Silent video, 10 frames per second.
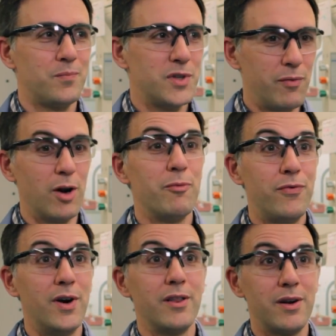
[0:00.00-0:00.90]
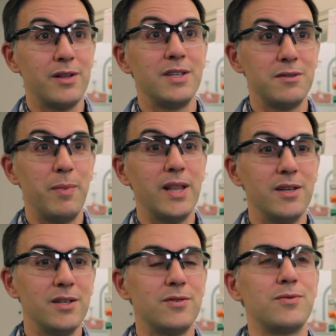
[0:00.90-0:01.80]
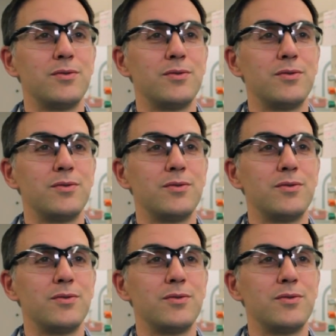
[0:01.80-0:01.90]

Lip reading: develop further these batteries